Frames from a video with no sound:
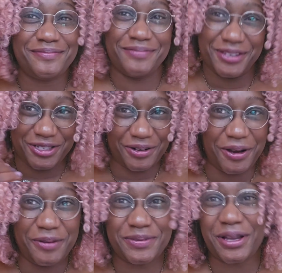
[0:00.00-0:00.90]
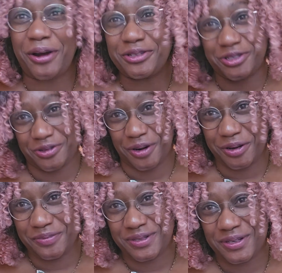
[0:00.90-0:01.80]
the tropes are
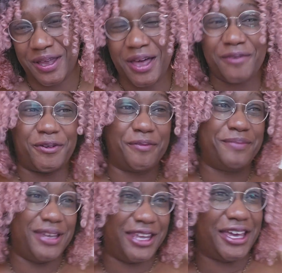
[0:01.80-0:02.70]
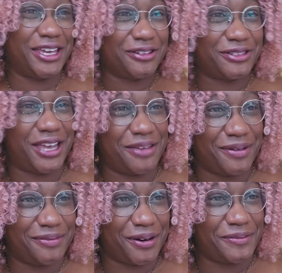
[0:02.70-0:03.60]
tropes for media
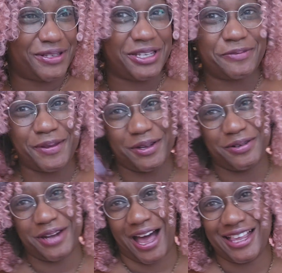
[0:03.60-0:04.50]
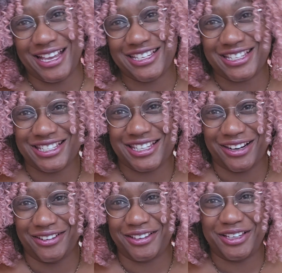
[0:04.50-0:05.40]
entertainment purposes, but they're not
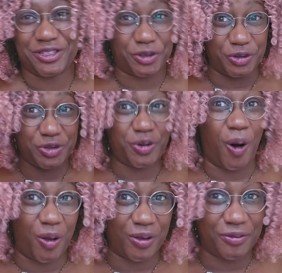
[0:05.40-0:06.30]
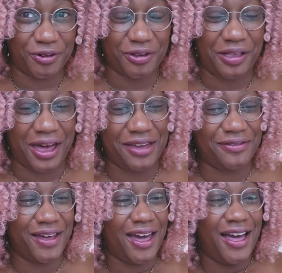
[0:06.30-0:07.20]
necessarily true to all of real
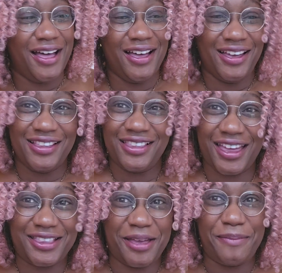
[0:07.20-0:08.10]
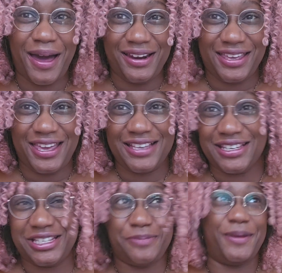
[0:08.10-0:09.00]
life. Like, the amount of kids
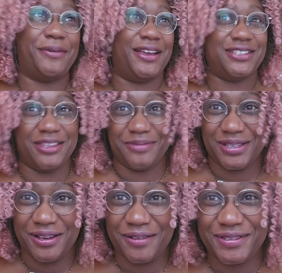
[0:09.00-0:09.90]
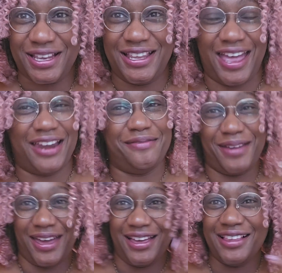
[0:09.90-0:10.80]
that just be raising themselves in
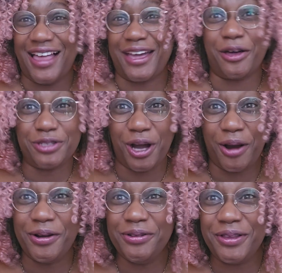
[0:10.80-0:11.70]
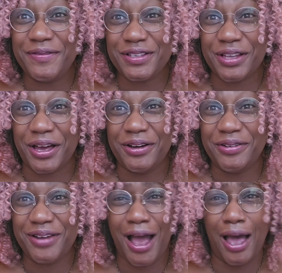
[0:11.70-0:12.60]
anime. Like, Kotaro lives
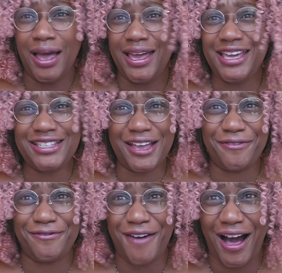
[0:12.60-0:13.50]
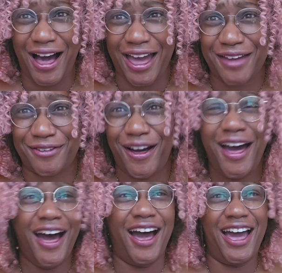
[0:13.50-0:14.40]
alone. He's like
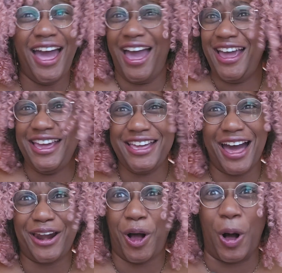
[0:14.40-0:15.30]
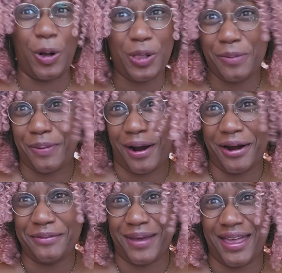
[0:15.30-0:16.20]
5. And he got a whole
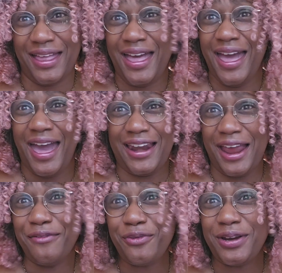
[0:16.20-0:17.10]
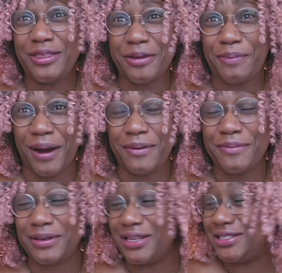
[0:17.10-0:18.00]
apartment. And everyone in the apartment
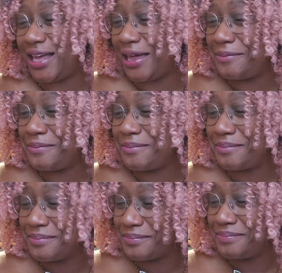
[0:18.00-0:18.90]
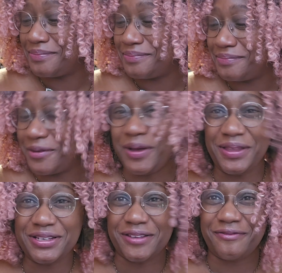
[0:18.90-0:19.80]
building's like,
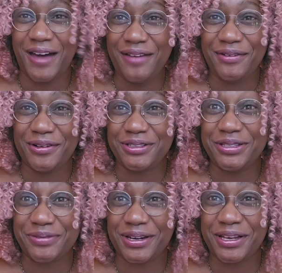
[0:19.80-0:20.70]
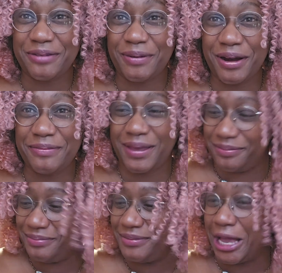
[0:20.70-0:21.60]
well, there's a 5-year-old who's renting an
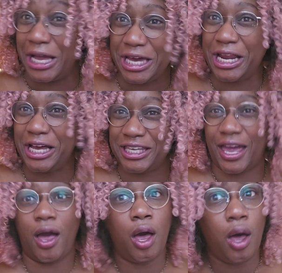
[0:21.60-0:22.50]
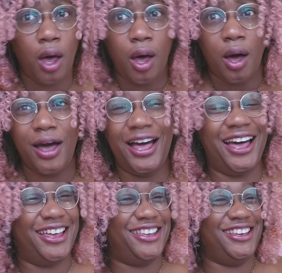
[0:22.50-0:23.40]
apartment. Good on ya.
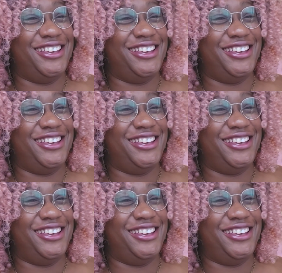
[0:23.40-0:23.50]
But